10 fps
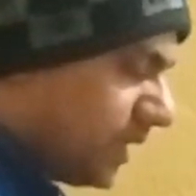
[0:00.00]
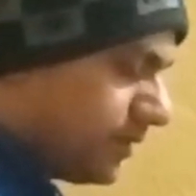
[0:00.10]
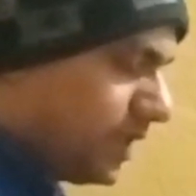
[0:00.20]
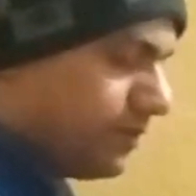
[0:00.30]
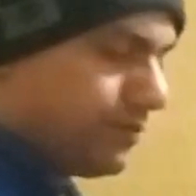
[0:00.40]

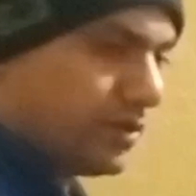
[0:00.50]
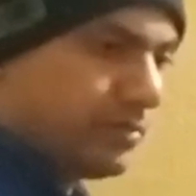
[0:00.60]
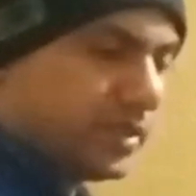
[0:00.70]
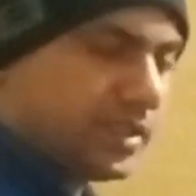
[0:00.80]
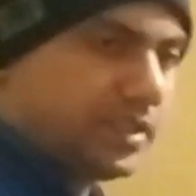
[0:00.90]
and
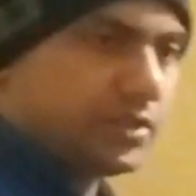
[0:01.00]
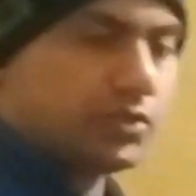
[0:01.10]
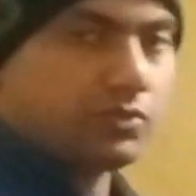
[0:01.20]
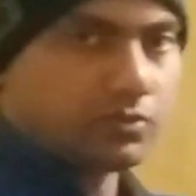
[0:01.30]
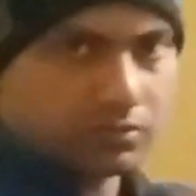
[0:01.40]
infirmity
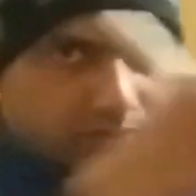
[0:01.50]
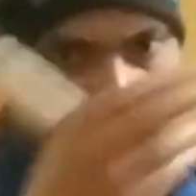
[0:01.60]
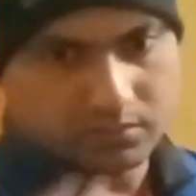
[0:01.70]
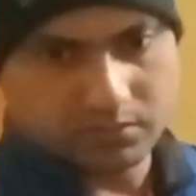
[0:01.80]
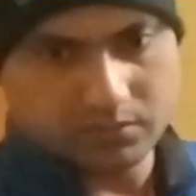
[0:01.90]
to
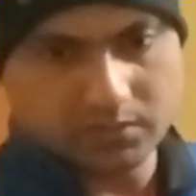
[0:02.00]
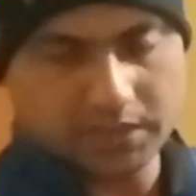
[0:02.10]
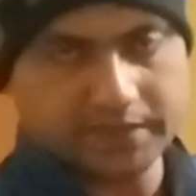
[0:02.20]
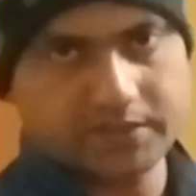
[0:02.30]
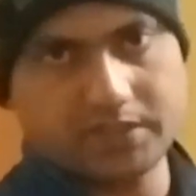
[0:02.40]

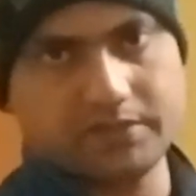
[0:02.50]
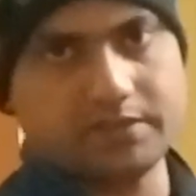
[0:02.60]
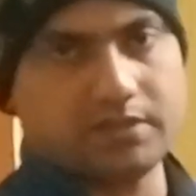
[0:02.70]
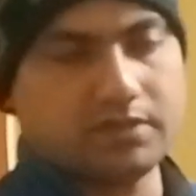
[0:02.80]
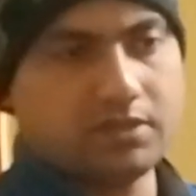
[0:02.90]

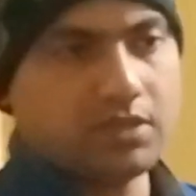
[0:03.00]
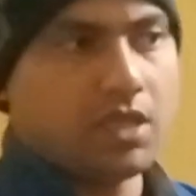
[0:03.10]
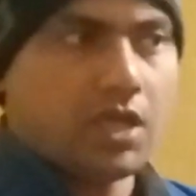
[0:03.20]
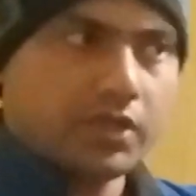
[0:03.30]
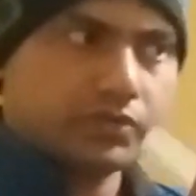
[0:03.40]
extinction.
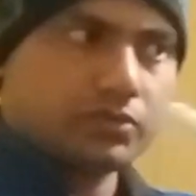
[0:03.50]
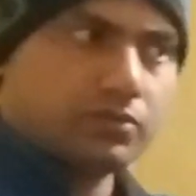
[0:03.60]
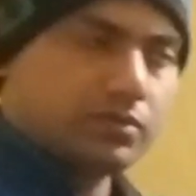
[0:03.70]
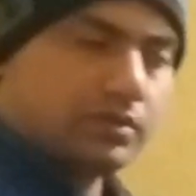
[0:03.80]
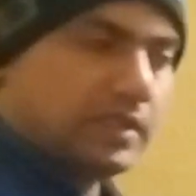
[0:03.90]

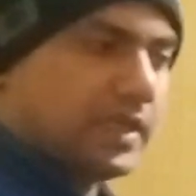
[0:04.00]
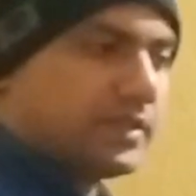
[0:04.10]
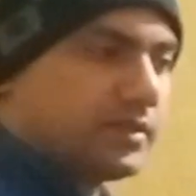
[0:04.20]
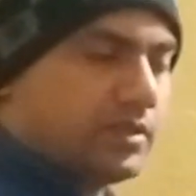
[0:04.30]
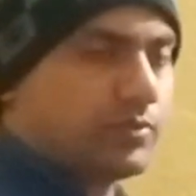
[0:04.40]
So
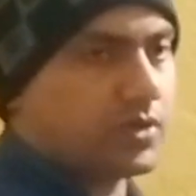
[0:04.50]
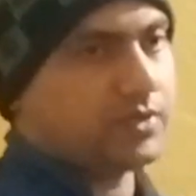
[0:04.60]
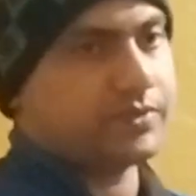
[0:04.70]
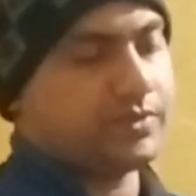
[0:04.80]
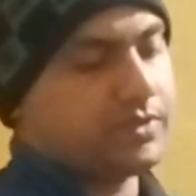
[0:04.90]
that the
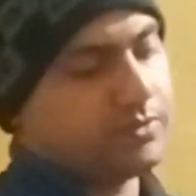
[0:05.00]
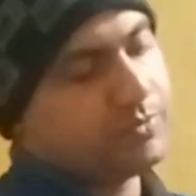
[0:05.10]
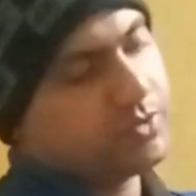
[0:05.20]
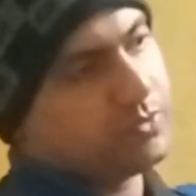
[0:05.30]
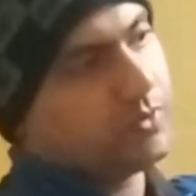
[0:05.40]
process, it
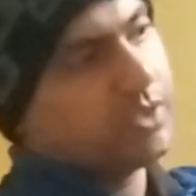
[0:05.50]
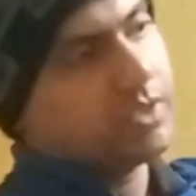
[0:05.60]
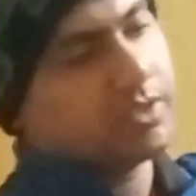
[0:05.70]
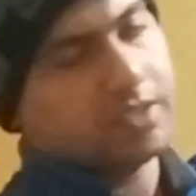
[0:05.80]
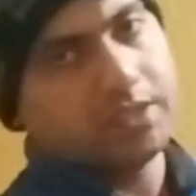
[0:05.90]
means
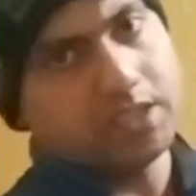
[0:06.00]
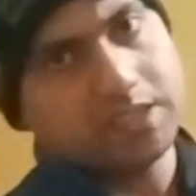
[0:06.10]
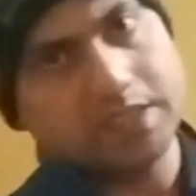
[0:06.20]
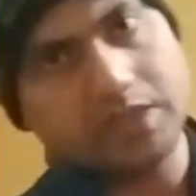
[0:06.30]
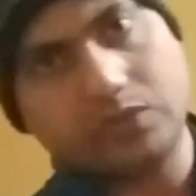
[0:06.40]
going in the
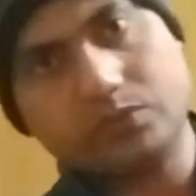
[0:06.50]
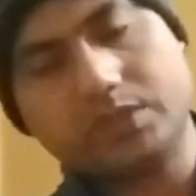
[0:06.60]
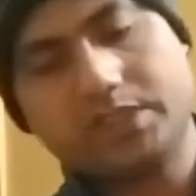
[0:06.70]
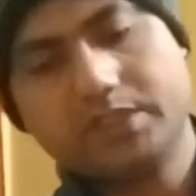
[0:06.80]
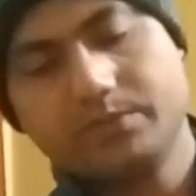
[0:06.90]

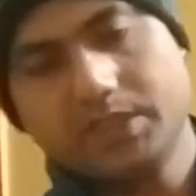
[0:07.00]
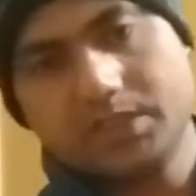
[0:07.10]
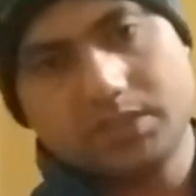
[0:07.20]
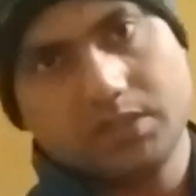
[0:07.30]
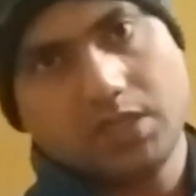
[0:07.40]
downward. It
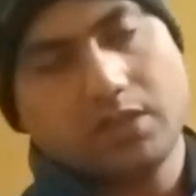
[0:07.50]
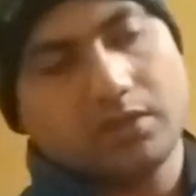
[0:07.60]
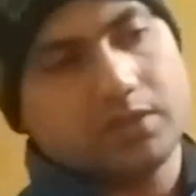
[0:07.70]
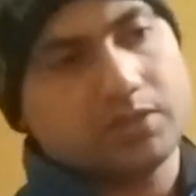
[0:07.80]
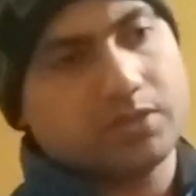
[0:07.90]
means
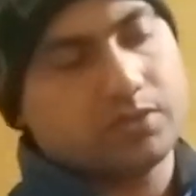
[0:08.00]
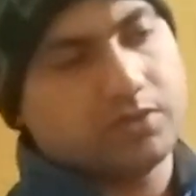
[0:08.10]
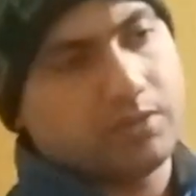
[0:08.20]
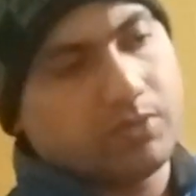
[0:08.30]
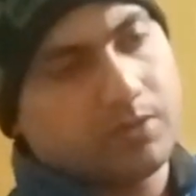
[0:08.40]
the
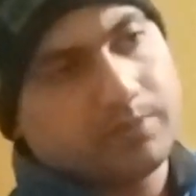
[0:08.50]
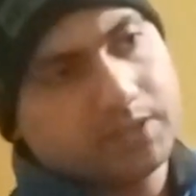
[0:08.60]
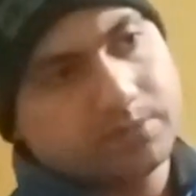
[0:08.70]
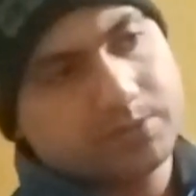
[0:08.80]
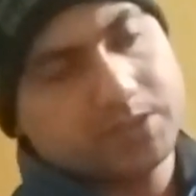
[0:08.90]

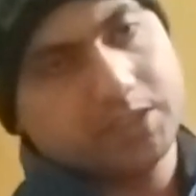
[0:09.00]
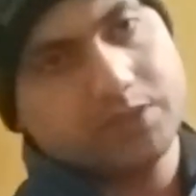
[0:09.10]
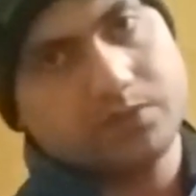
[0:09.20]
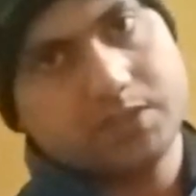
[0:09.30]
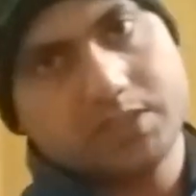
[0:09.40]
development of
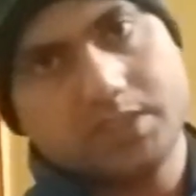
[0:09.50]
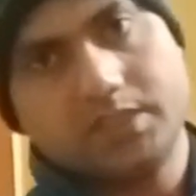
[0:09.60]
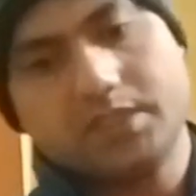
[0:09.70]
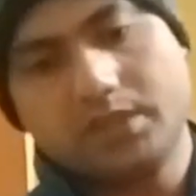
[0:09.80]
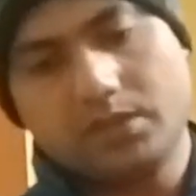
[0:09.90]
trade unions in
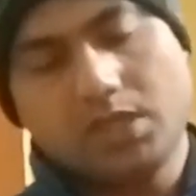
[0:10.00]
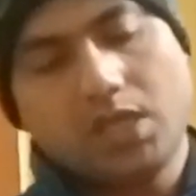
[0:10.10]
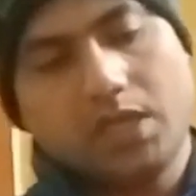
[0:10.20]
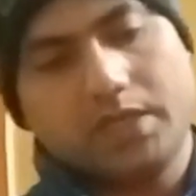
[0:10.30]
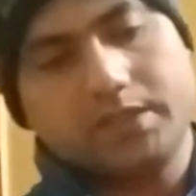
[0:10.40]
India,
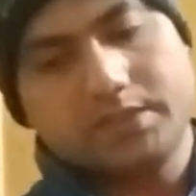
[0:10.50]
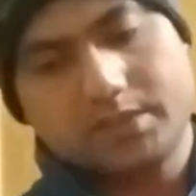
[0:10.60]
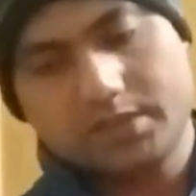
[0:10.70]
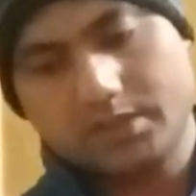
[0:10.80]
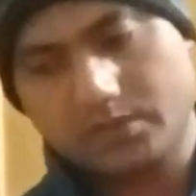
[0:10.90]
it
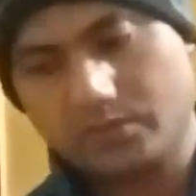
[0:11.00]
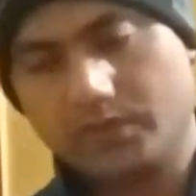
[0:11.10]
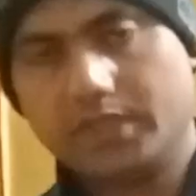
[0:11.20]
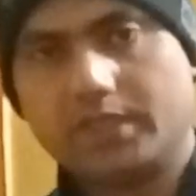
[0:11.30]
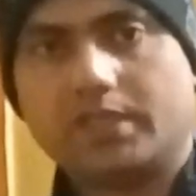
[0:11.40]
is
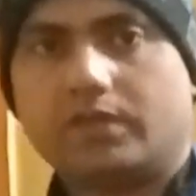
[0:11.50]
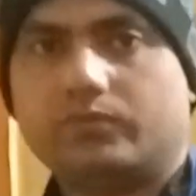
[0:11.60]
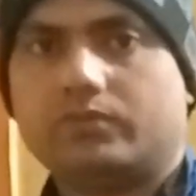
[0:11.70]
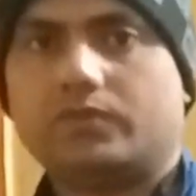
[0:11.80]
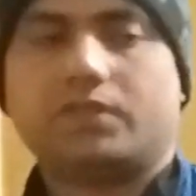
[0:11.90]
going
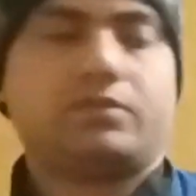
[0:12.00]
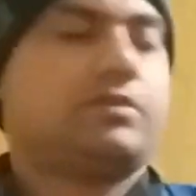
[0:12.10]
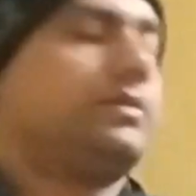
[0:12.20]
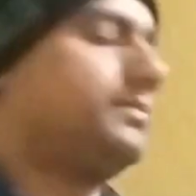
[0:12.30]
downward.